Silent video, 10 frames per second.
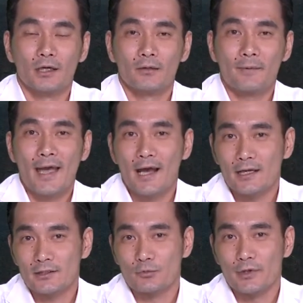
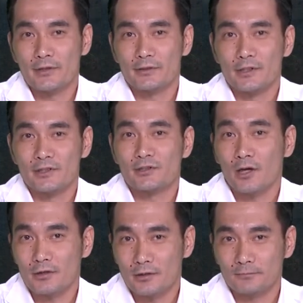has with the
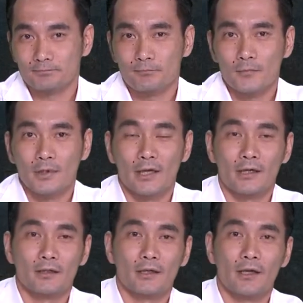solder,
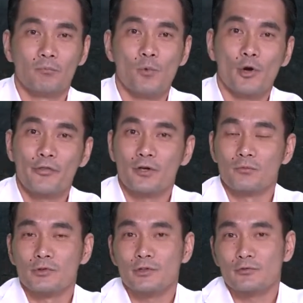and more
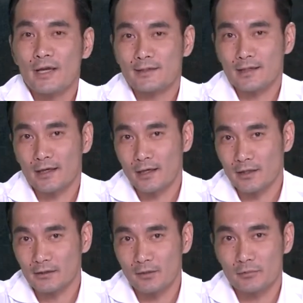thermal stress at
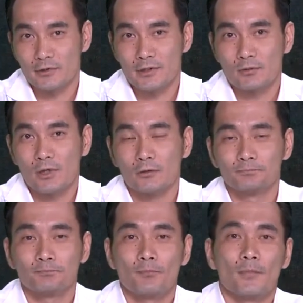higher temperatures as well.
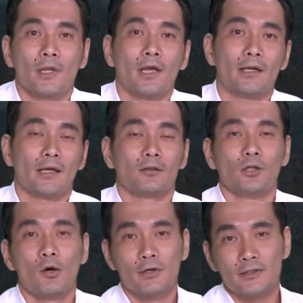And at
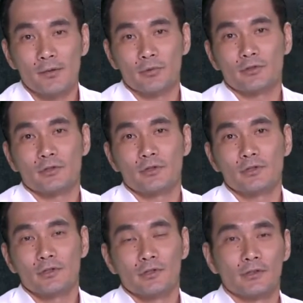lower
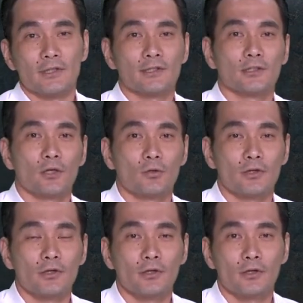temperatures, the
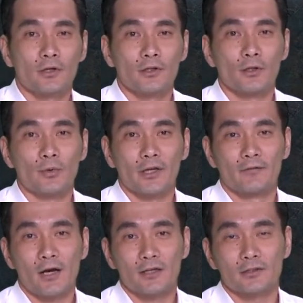slower the rate
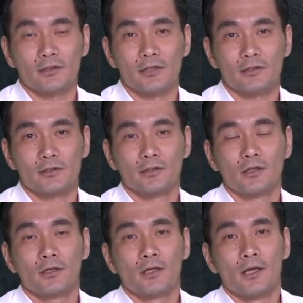of oxidation
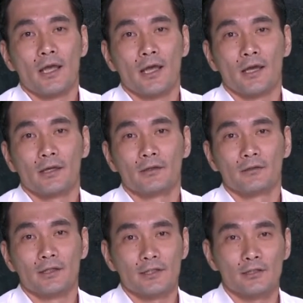
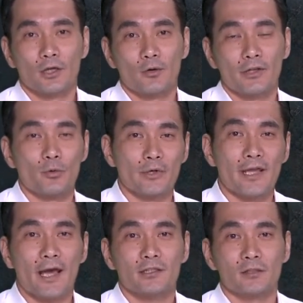and the slower the
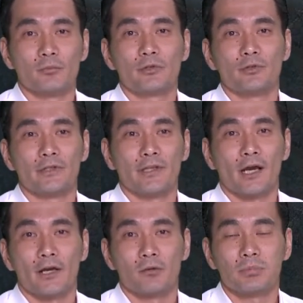reaction between the
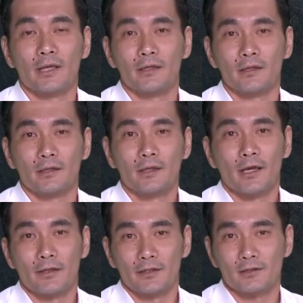iron plating
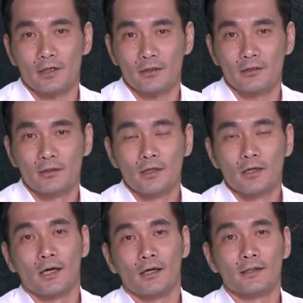and the solder.
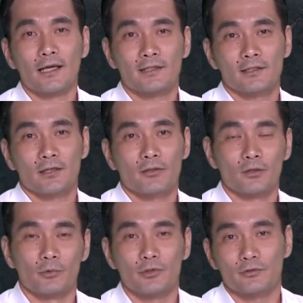Less
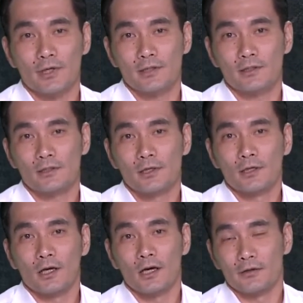thermal stress
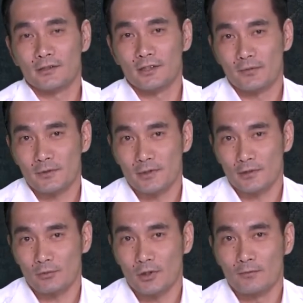on the tips
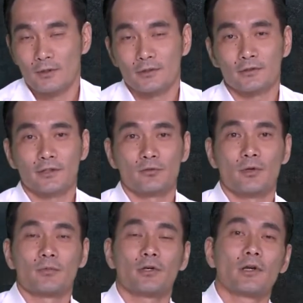as well. So just
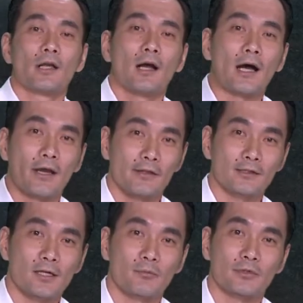remember, higher the
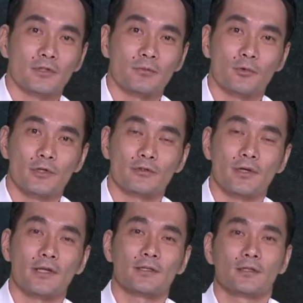temperature, more
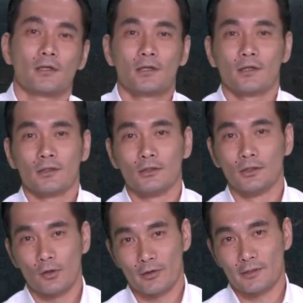stress;
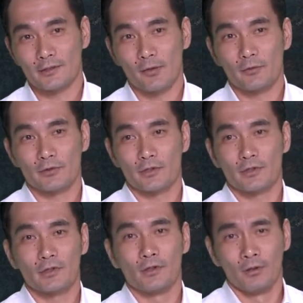lower the
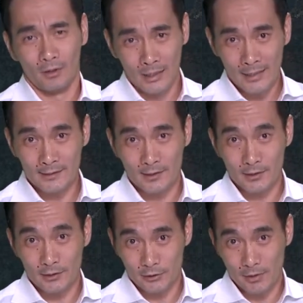temperature, less
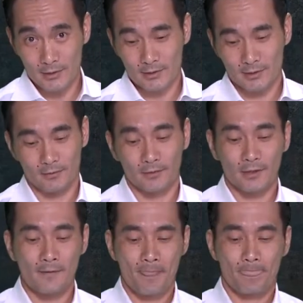stress.
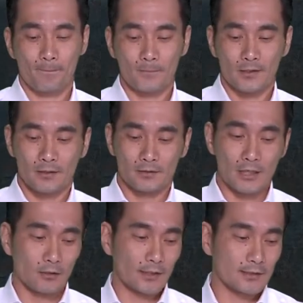Okay?
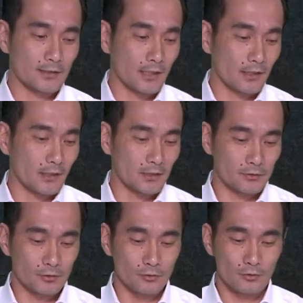Now let's get
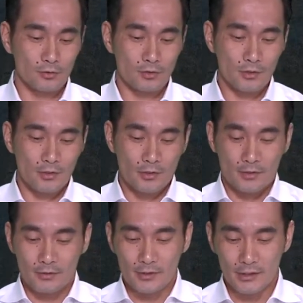into
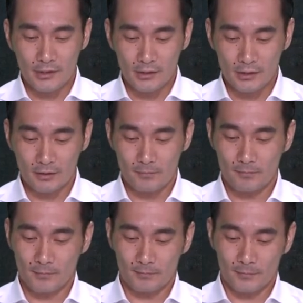the
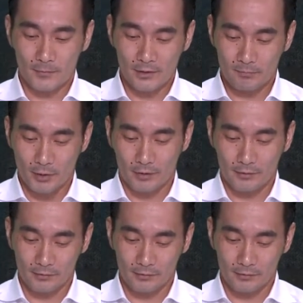good part.